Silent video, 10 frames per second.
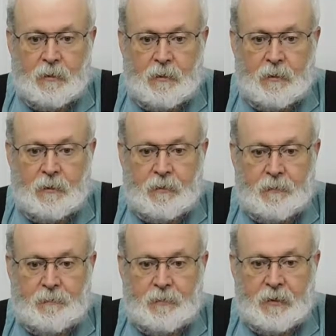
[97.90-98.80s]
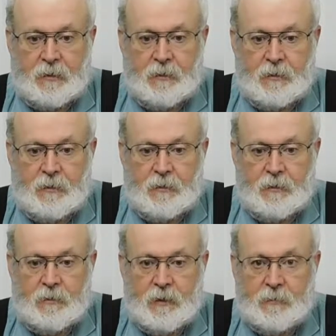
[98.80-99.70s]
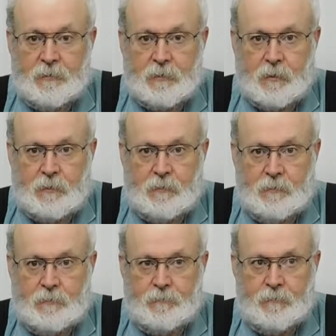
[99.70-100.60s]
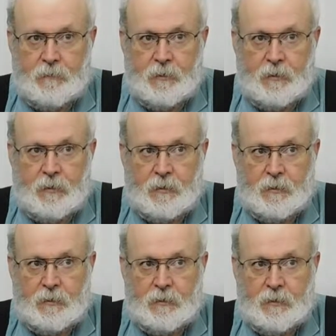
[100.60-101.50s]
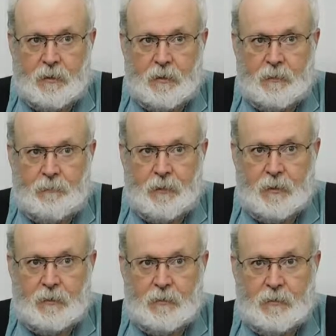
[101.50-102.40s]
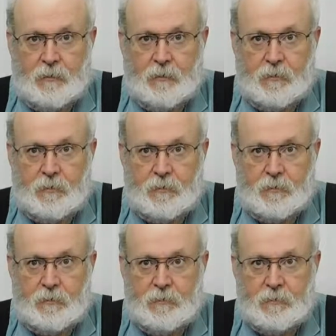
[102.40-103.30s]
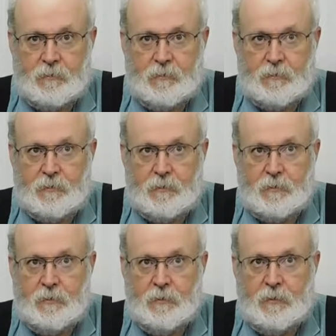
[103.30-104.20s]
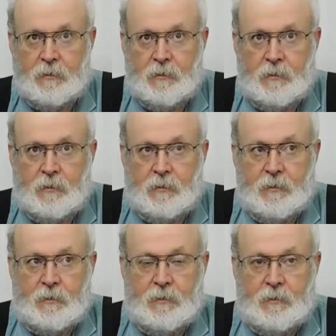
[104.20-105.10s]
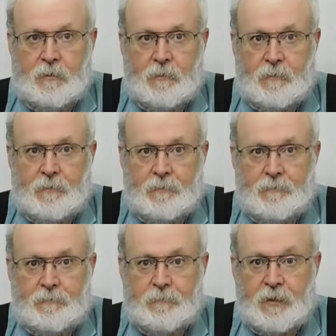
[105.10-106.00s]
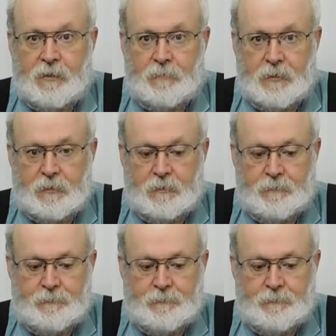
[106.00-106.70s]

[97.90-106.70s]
Um, I got it on Amazon, and I bought it on the um, marketplace.